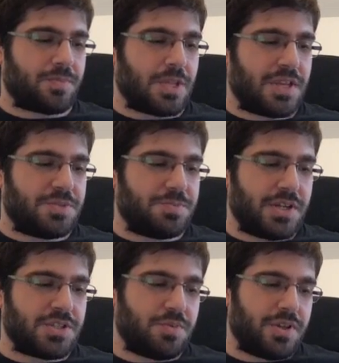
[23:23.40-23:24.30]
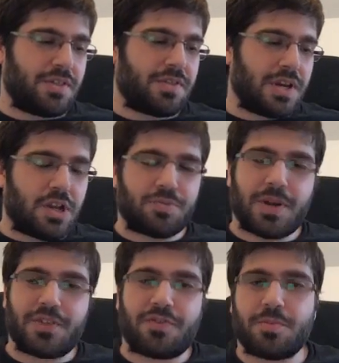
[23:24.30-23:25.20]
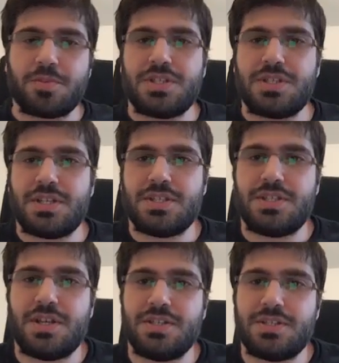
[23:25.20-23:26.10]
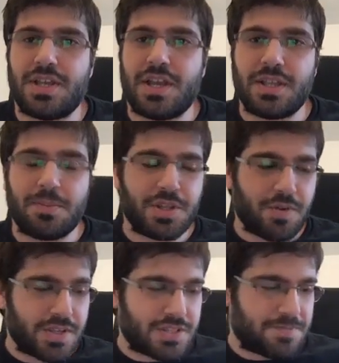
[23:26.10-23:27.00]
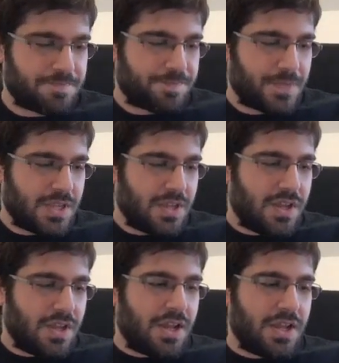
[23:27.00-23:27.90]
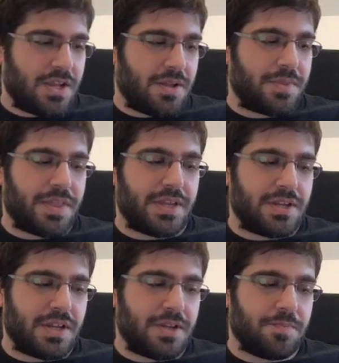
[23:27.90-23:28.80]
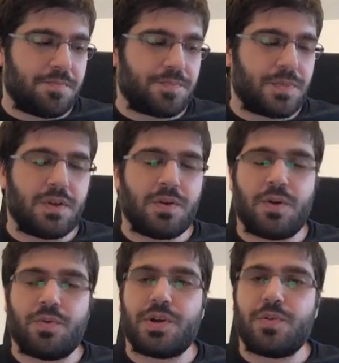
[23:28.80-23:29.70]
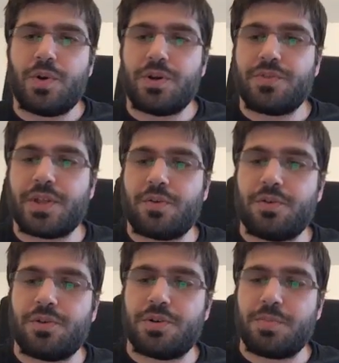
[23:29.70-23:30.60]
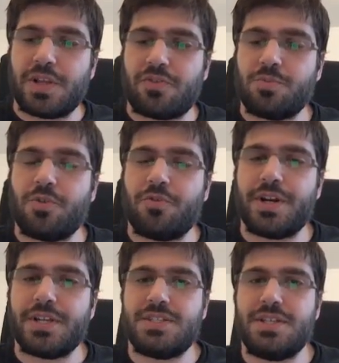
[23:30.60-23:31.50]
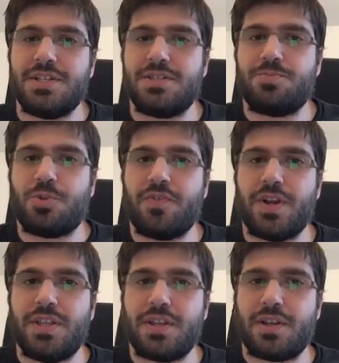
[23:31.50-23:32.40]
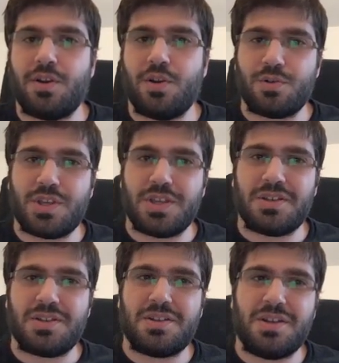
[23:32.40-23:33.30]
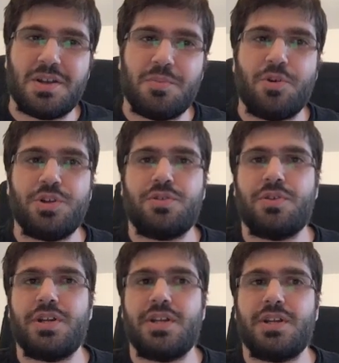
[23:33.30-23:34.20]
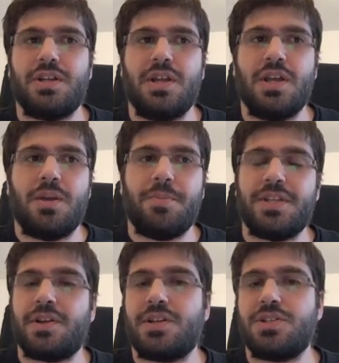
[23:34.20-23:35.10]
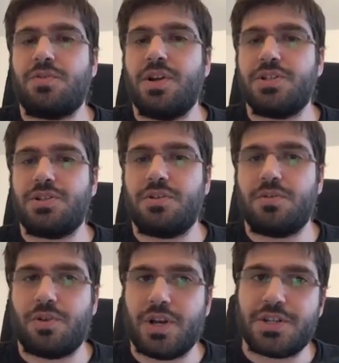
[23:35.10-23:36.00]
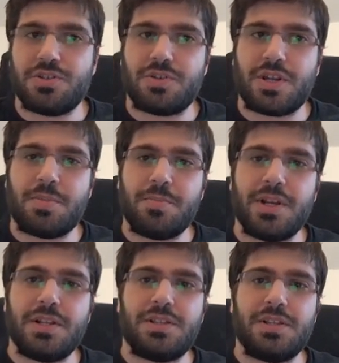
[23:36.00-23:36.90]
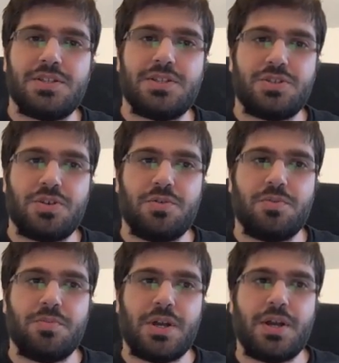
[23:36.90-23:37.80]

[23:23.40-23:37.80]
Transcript: experience with cloud platforms such as AWS. Then one of the core platform offerings is providing logging, monitoring, metrics collection capabilities. So